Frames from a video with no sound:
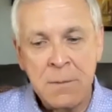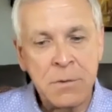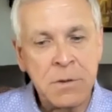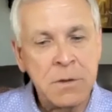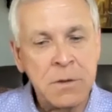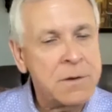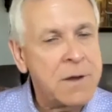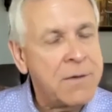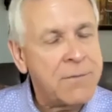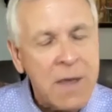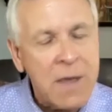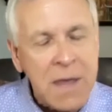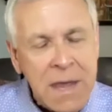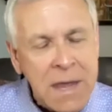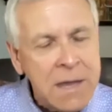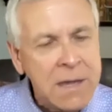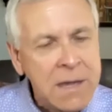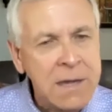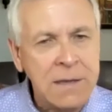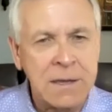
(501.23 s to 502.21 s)
but you don't have
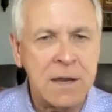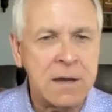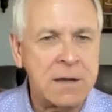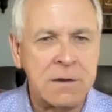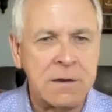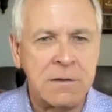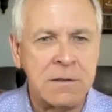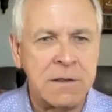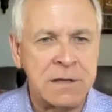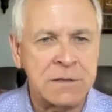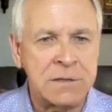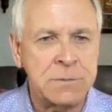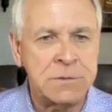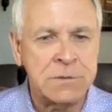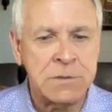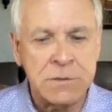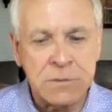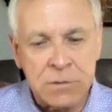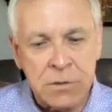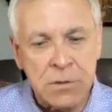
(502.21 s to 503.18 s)
any technical
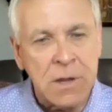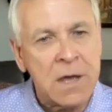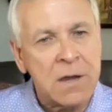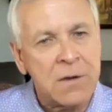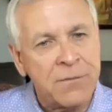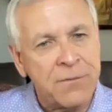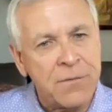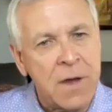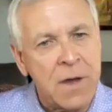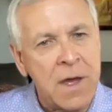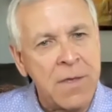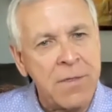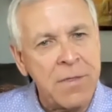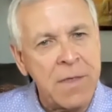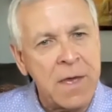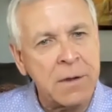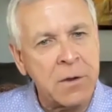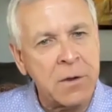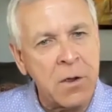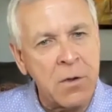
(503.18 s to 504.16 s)
expertise you got to
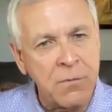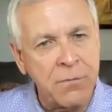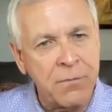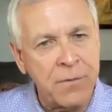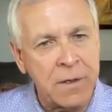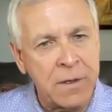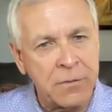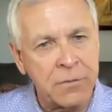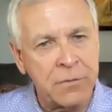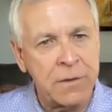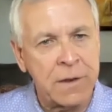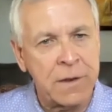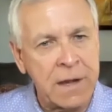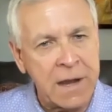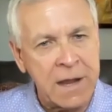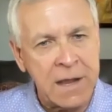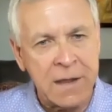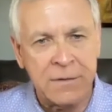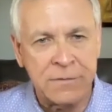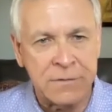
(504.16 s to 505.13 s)
find that co-founder
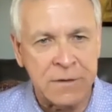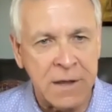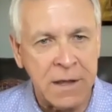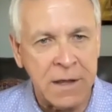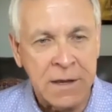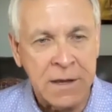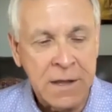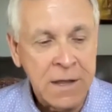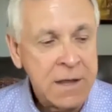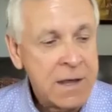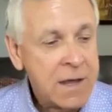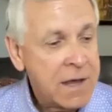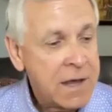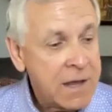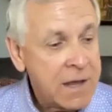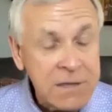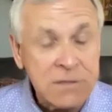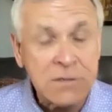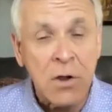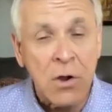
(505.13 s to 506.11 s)
that has that
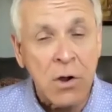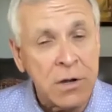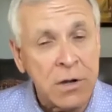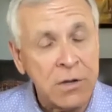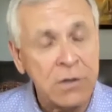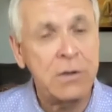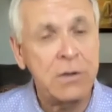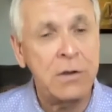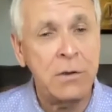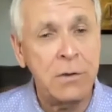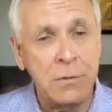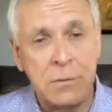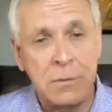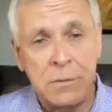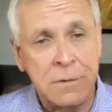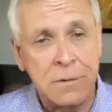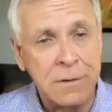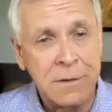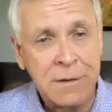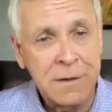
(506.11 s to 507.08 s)
and it's hard to
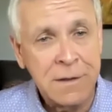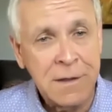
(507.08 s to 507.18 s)
do.